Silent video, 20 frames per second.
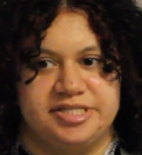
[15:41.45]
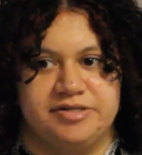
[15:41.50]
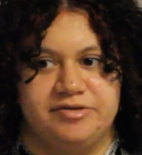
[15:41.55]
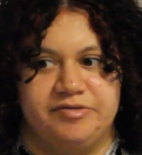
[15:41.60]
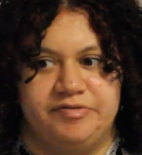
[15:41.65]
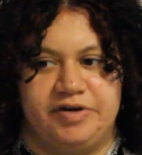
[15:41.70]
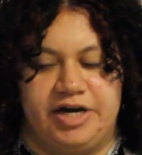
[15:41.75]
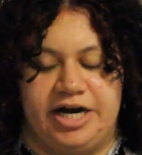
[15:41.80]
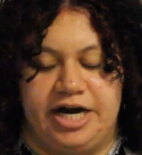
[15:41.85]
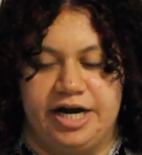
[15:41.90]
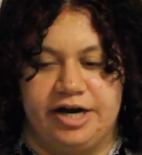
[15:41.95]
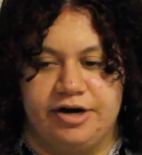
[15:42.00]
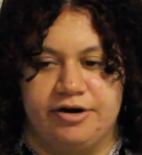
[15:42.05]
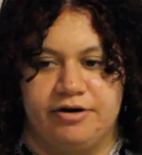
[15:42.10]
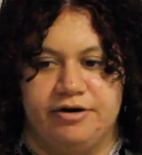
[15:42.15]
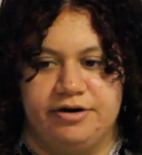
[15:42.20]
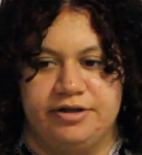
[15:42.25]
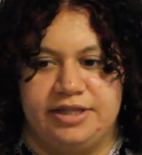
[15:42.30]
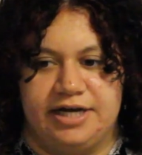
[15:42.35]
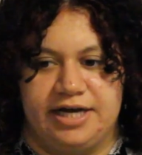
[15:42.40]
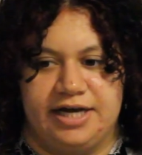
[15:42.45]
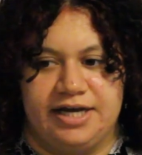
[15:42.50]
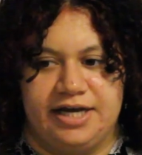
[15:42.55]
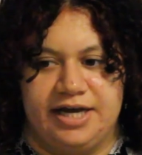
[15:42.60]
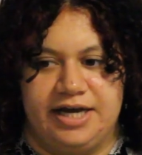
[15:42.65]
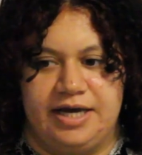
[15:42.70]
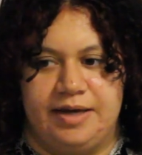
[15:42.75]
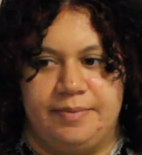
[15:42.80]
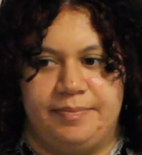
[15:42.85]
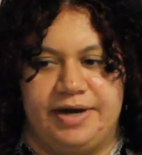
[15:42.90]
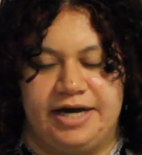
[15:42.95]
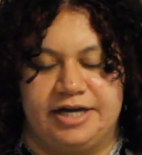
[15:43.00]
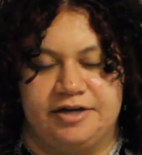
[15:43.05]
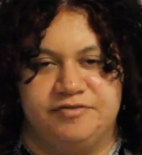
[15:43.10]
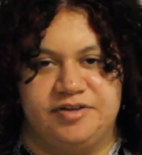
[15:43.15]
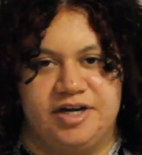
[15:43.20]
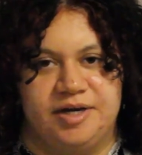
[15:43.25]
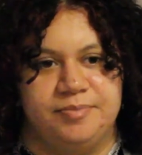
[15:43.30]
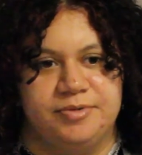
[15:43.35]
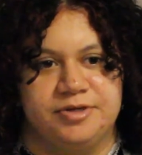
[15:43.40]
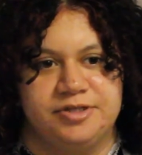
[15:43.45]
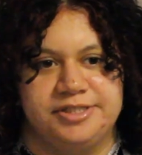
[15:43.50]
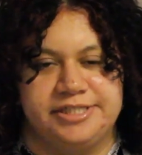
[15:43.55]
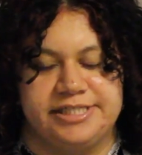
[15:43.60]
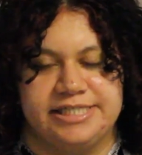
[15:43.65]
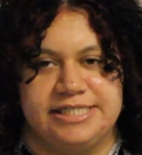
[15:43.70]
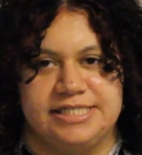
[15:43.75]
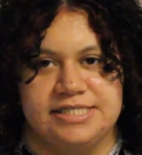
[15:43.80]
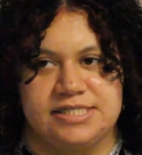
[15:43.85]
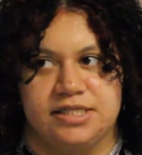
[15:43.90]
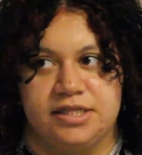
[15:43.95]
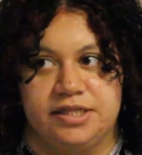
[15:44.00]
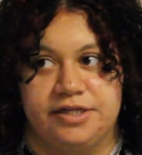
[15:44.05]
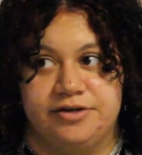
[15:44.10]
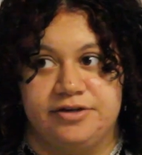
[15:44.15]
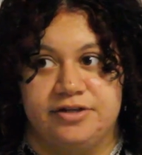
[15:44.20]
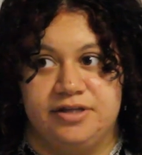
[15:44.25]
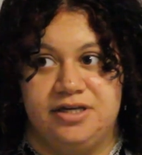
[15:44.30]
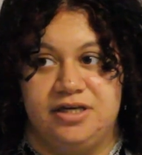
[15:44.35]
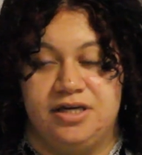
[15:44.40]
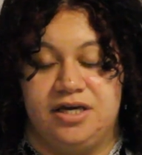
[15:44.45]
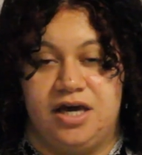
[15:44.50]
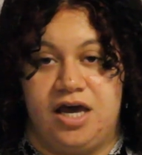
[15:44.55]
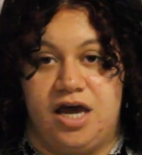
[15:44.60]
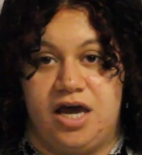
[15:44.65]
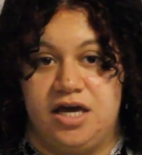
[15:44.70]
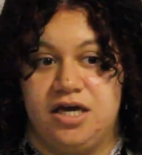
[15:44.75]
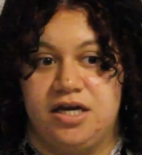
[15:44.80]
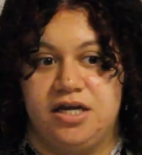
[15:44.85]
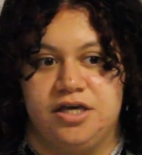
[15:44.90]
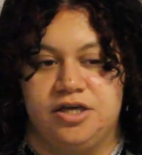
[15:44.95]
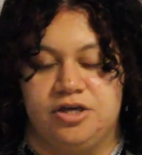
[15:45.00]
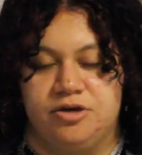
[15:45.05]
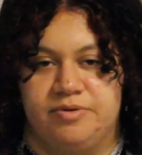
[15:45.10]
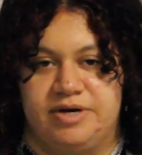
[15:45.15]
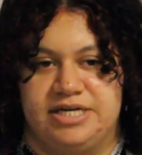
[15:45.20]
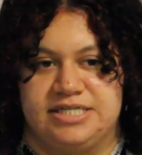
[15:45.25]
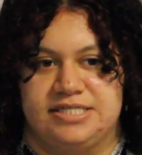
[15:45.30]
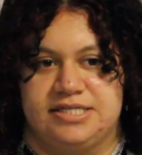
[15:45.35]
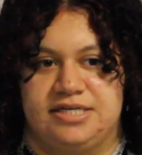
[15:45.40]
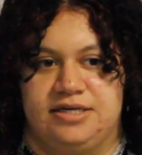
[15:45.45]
I heard that a pack of diapers is literally 80 USD.